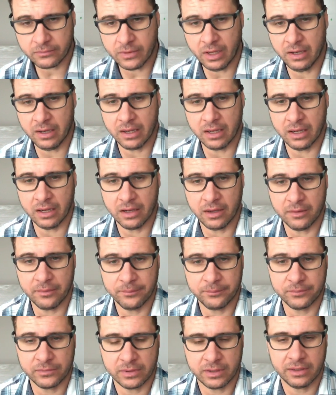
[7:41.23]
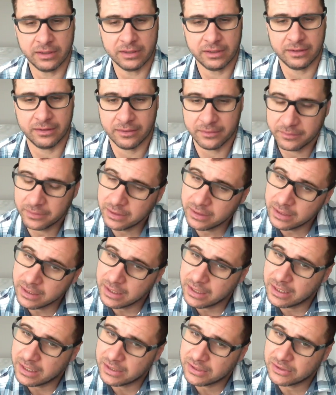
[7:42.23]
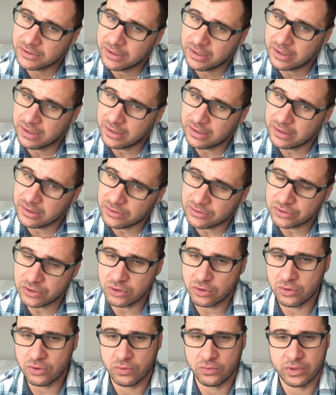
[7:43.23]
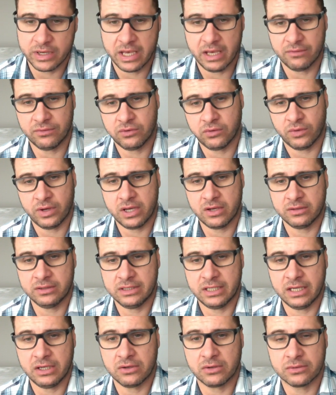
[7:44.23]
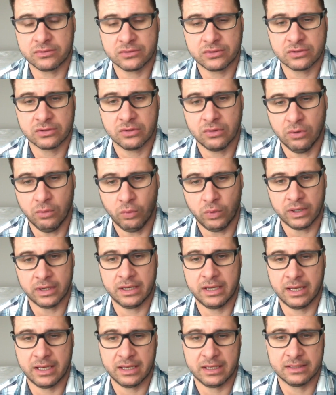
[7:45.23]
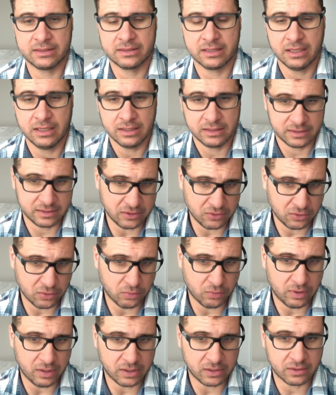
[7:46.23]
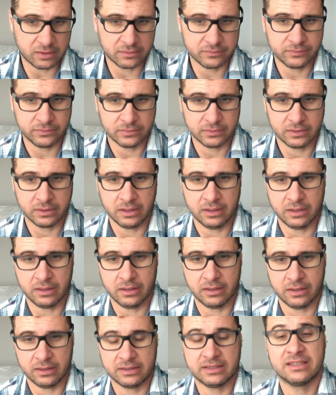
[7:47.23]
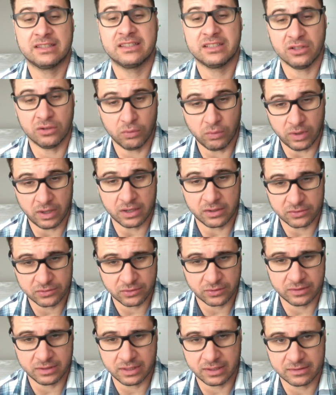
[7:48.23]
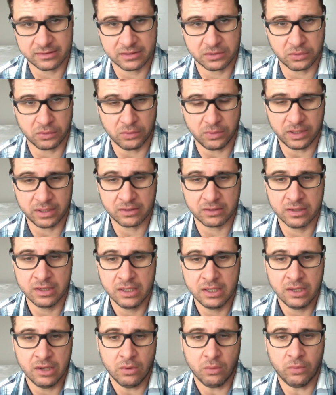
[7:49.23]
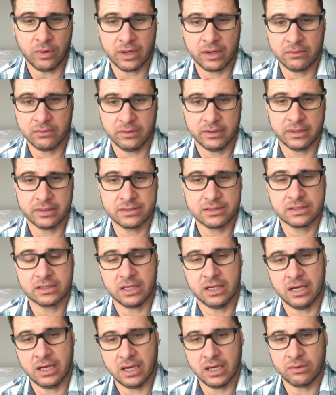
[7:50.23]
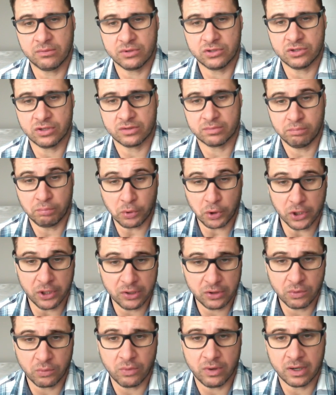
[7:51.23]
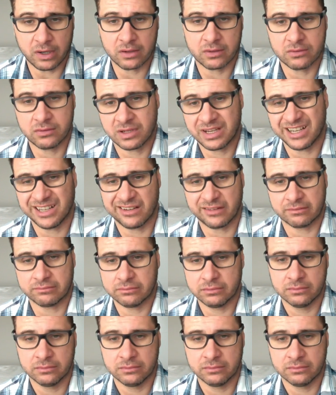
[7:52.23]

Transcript: Um, uh, so we have three containers. One has sterile water, uh, distilled water, sorry, not sterile water. One was uh, we just boiled the water to kind of